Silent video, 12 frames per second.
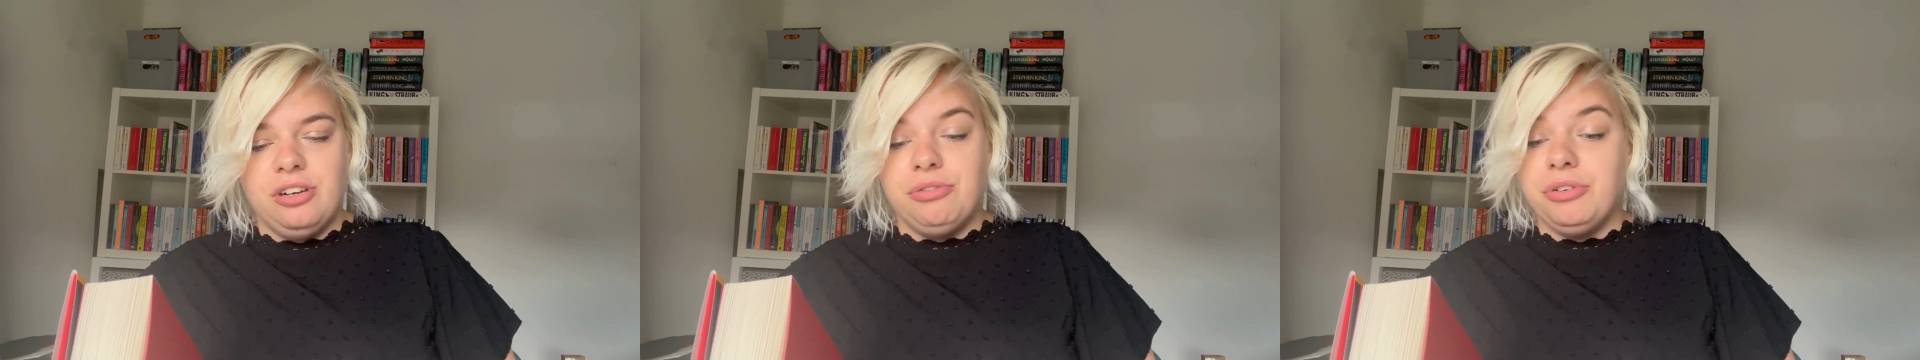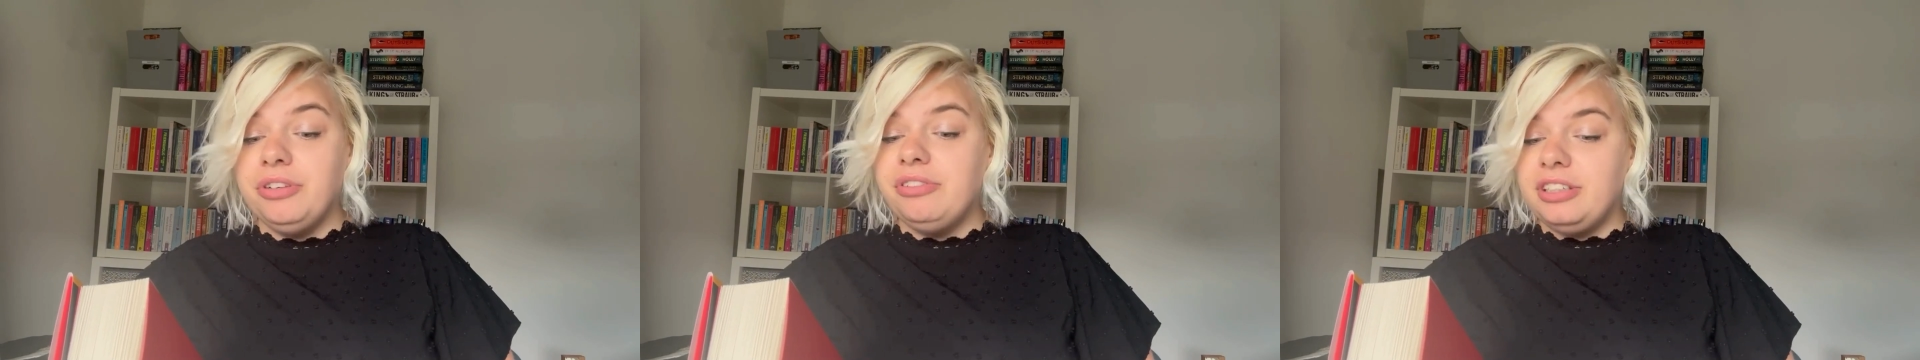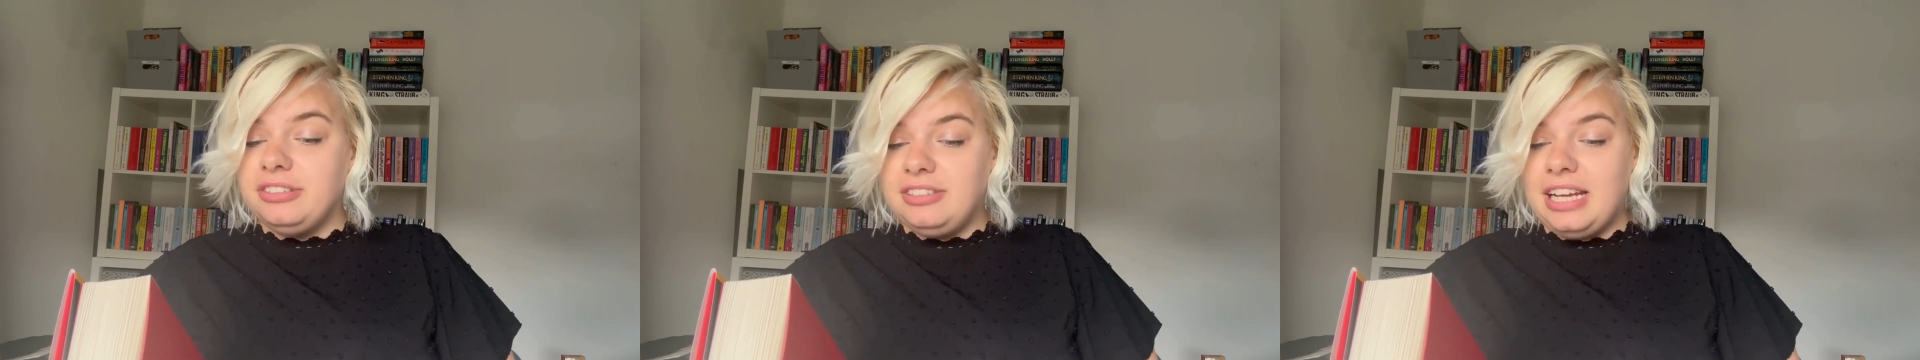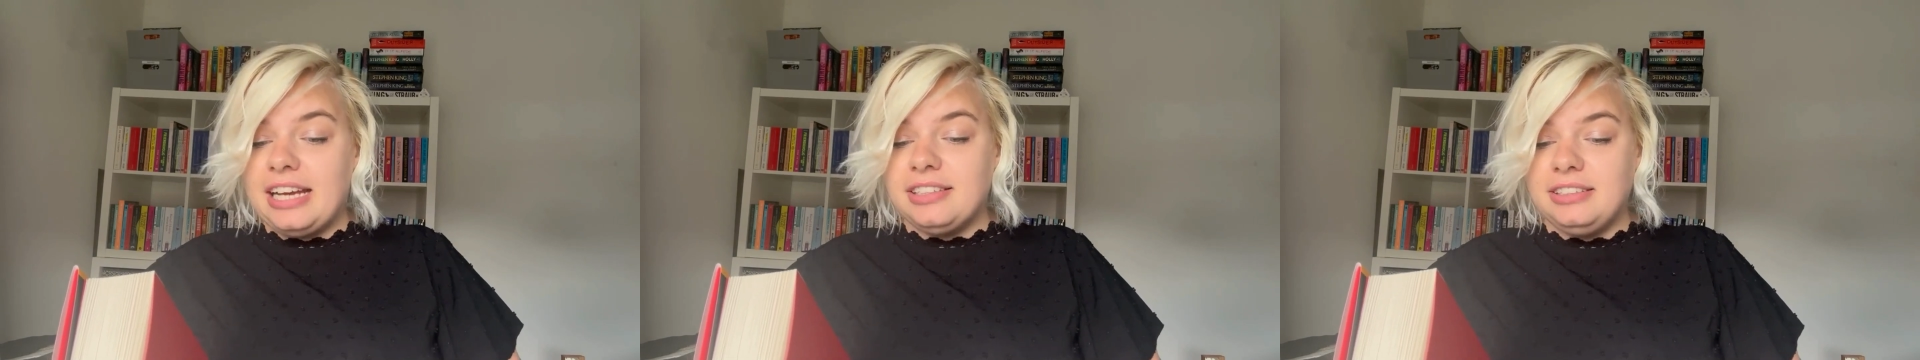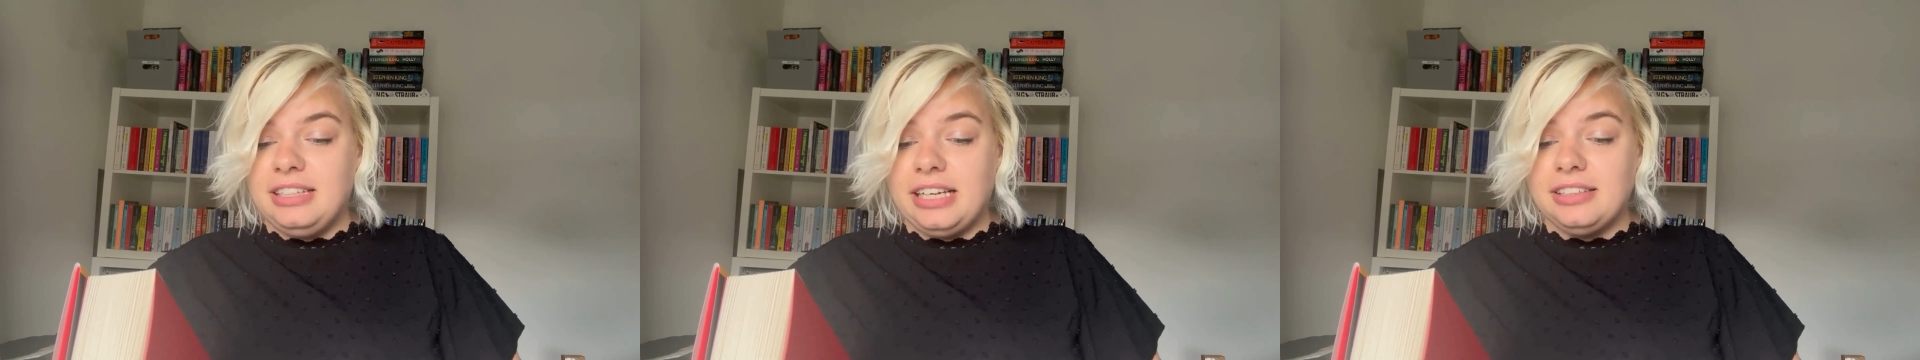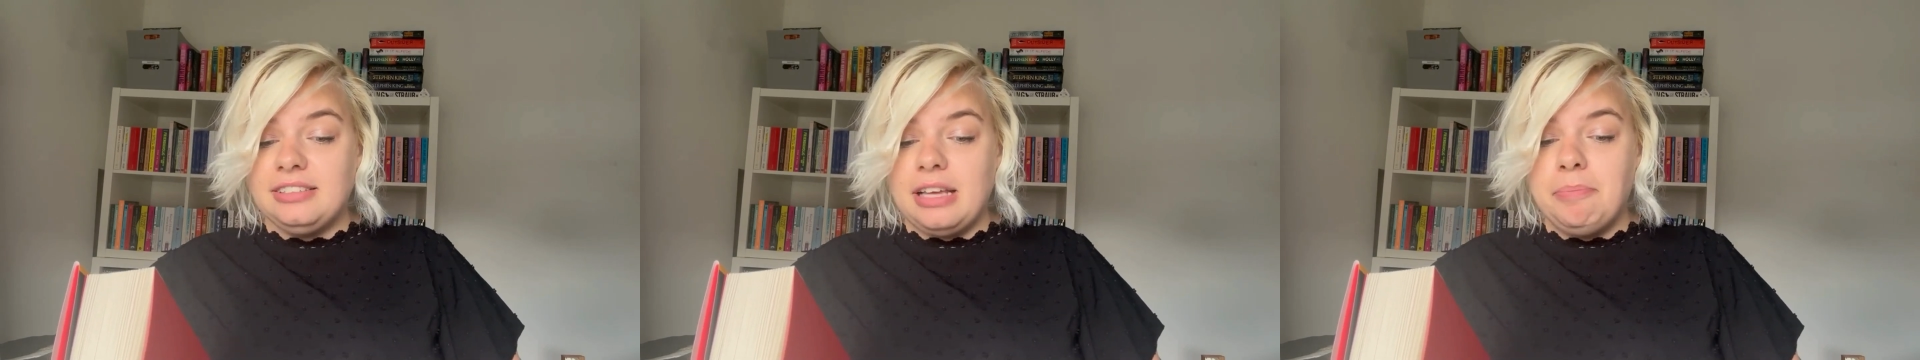of ruthless
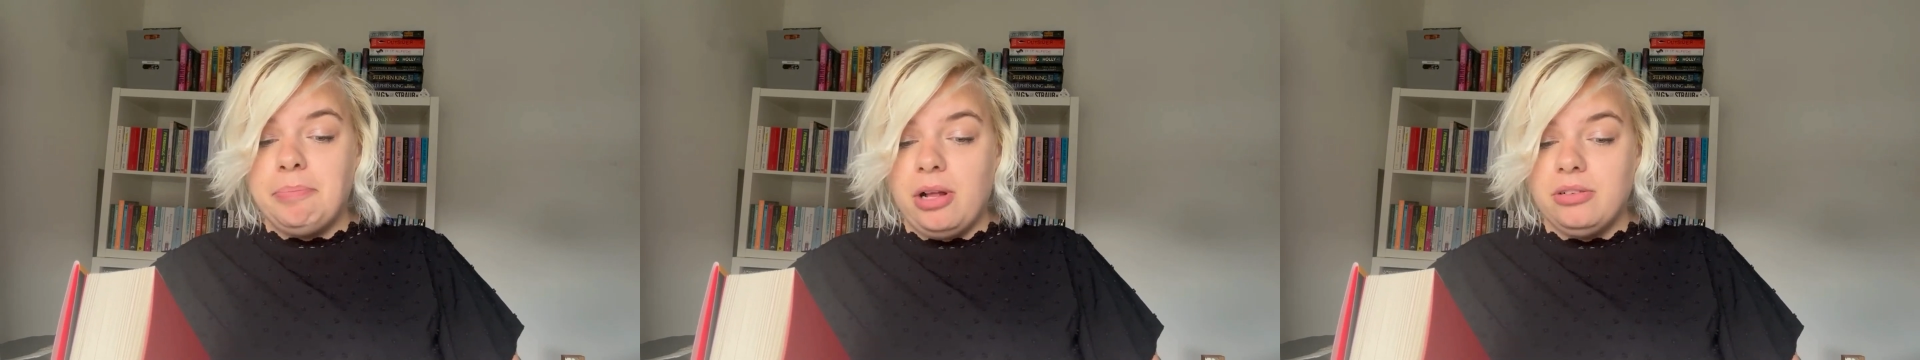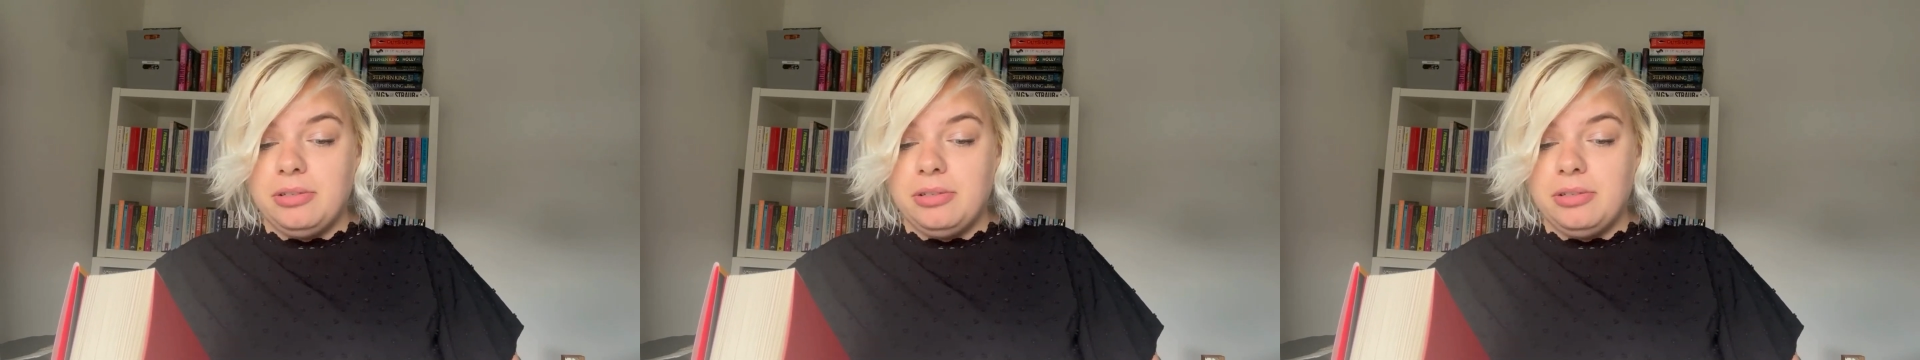tactics and bold